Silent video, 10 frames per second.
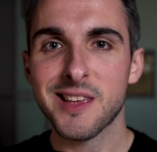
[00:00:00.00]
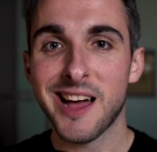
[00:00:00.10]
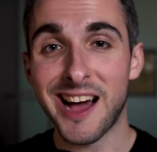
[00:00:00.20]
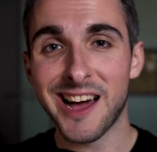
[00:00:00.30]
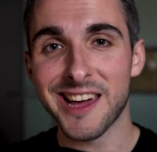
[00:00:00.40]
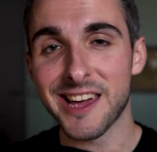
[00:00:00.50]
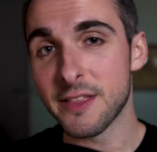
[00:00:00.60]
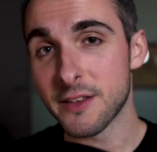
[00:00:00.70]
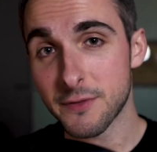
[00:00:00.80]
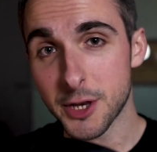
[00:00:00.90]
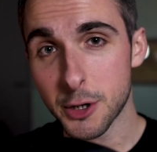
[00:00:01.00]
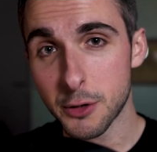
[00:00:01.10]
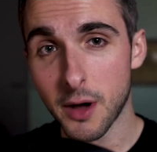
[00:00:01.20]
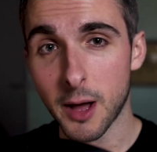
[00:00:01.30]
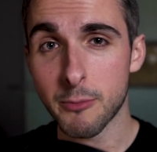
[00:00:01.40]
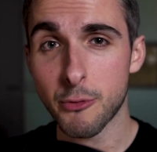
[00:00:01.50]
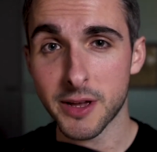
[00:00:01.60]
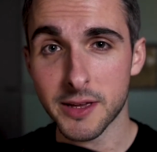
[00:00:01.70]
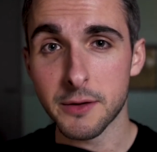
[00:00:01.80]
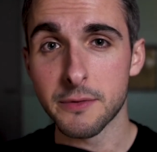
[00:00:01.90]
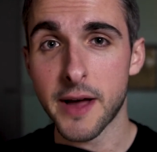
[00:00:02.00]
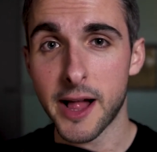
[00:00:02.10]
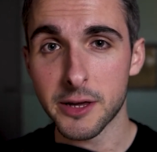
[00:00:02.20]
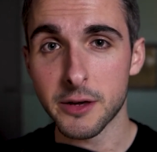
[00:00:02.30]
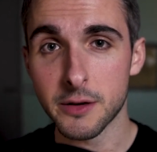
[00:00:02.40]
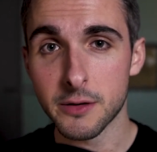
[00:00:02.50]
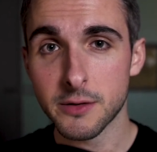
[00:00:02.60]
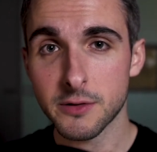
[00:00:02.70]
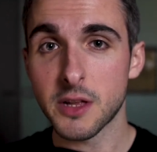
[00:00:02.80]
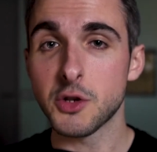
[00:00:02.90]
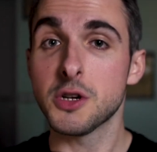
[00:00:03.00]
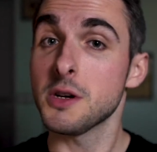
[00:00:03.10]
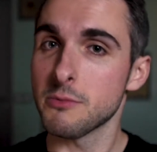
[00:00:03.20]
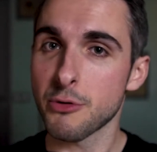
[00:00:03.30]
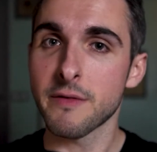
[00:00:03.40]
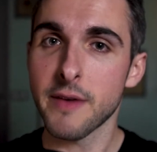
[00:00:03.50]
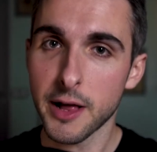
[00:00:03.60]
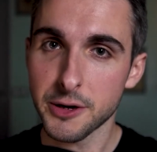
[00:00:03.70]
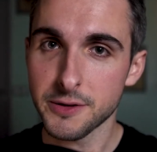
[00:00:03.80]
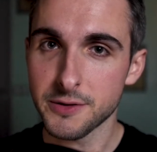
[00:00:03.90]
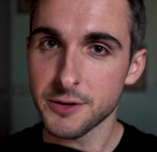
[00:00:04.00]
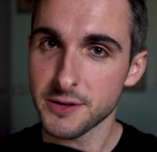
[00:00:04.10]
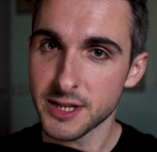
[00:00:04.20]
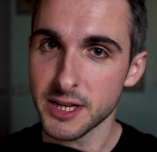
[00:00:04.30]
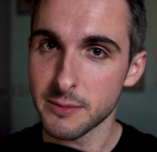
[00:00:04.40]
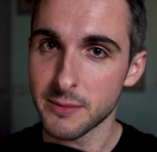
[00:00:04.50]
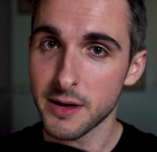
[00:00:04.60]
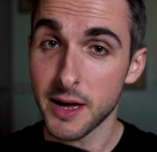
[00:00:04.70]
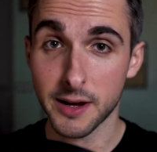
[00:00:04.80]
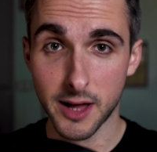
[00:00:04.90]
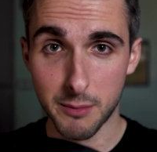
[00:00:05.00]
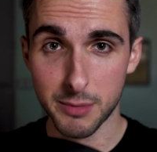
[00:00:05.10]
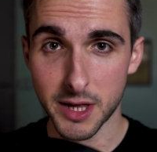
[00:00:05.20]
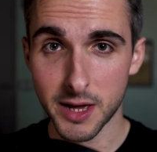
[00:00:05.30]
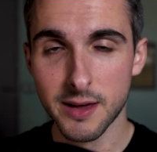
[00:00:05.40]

Hi, in this video, I'm bringing you value so that you can bring value to your team and company.